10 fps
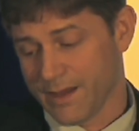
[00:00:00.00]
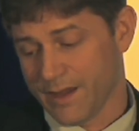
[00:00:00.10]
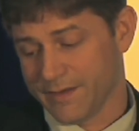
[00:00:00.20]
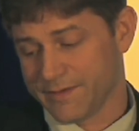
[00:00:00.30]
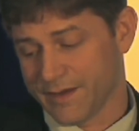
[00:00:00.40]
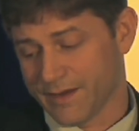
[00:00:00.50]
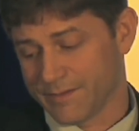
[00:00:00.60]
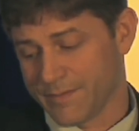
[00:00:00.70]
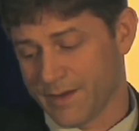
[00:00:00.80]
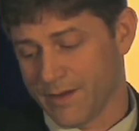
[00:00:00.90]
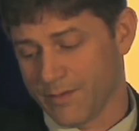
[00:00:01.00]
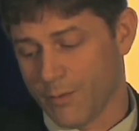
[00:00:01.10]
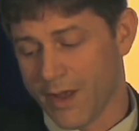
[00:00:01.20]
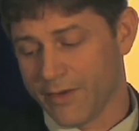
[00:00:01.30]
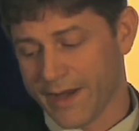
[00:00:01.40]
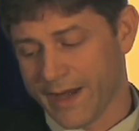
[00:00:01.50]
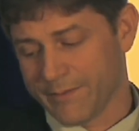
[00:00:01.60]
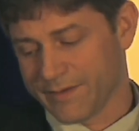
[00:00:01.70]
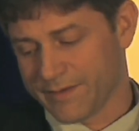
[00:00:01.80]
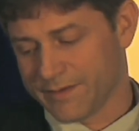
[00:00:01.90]
And it's the well
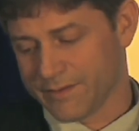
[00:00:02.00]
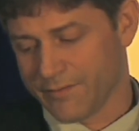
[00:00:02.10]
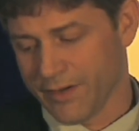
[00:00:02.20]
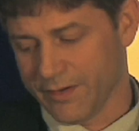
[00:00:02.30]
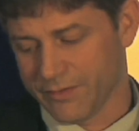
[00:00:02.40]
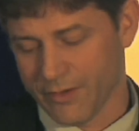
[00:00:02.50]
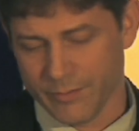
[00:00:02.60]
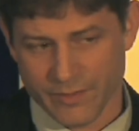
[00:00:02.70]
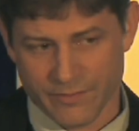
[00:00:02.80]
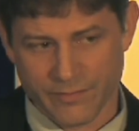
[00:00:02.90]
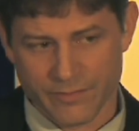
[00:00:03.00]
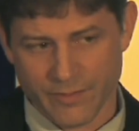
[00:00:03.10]
name is very descriptive,